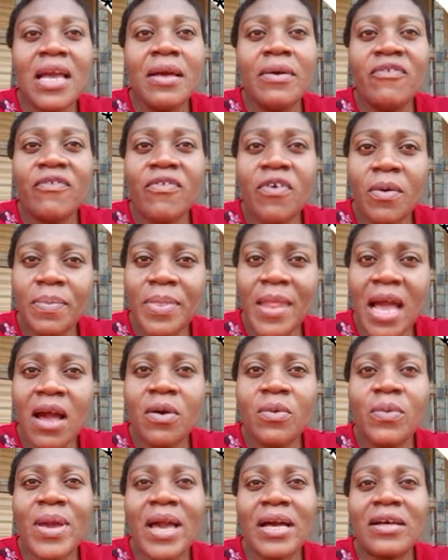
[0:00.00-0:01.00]
From
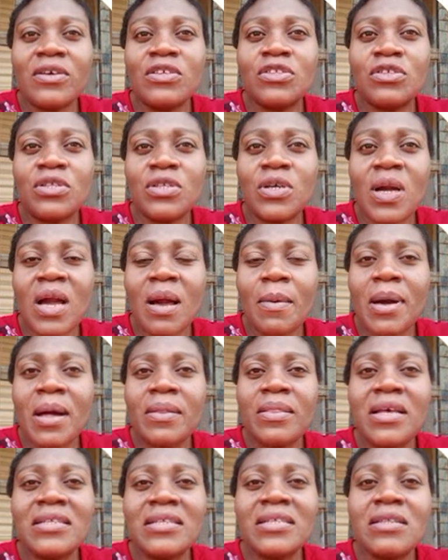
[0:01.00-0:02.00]
now, we are going to talk
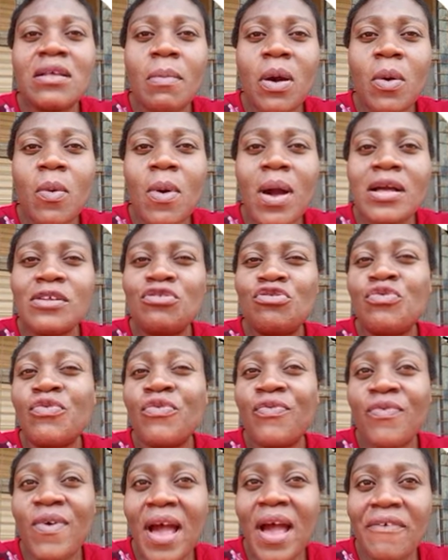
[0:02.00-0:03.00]
about this number 1 to
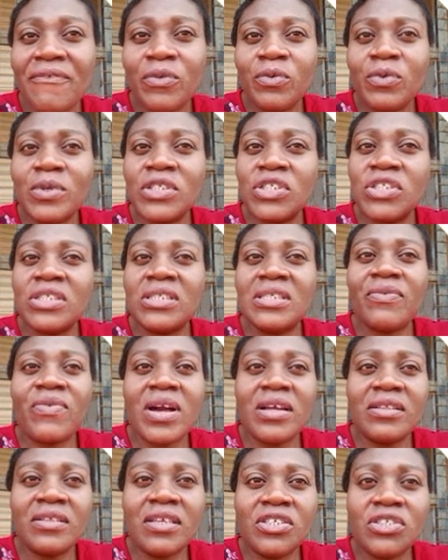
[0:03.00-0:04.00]
5, which is the
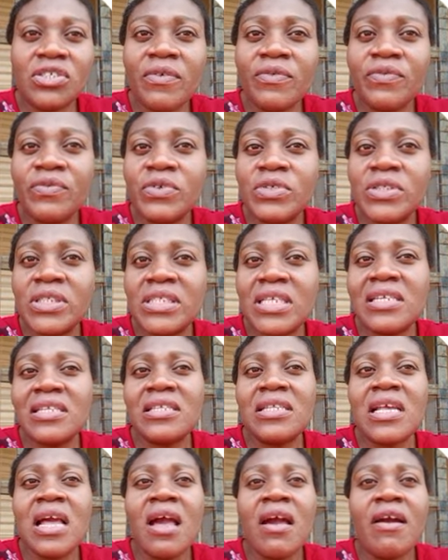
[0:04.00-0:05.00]
foundation
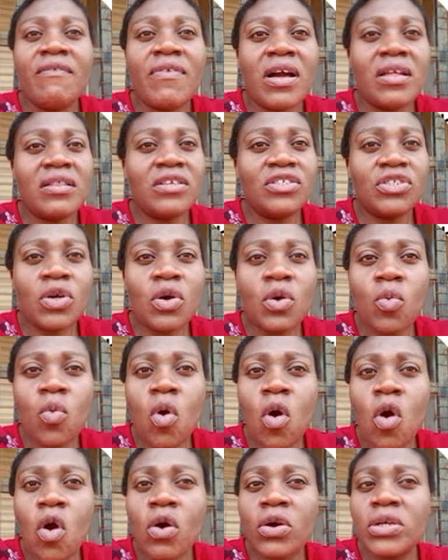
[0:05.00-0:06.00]
footings, foundation
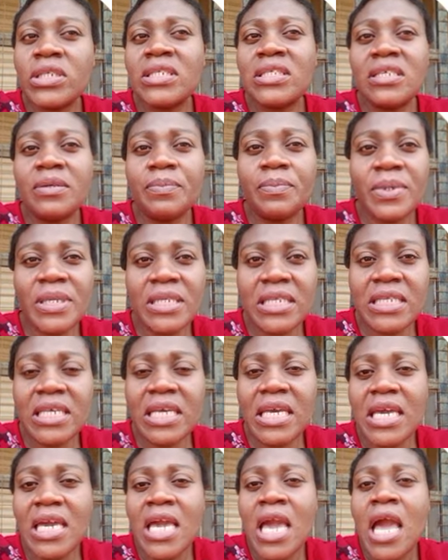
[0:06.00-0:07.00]
walls,
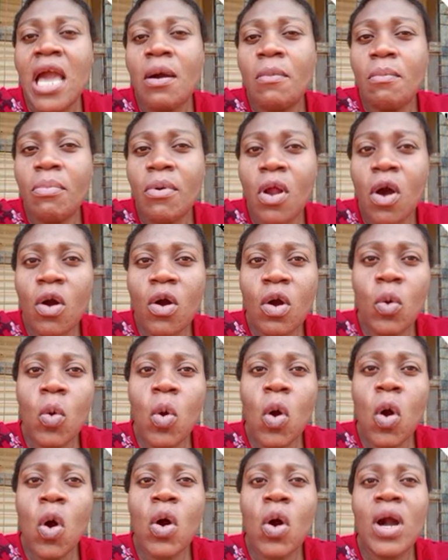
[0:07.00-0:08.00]
DPC, block
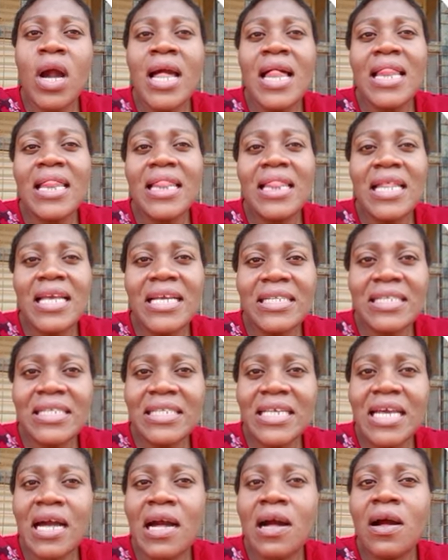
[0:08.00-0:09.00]
work,
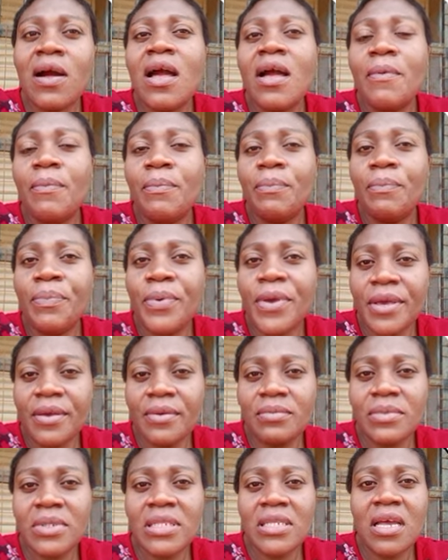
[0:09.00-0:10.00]
lintel
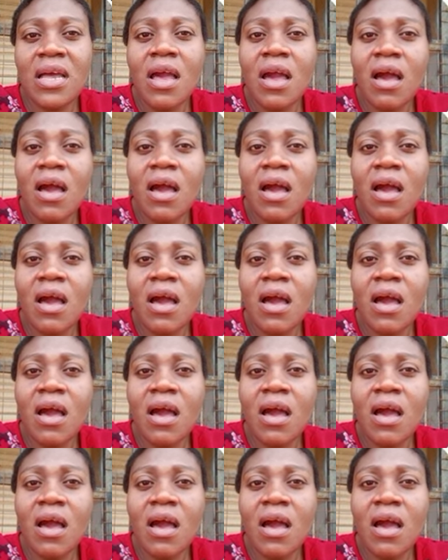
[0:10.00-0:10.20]
beams.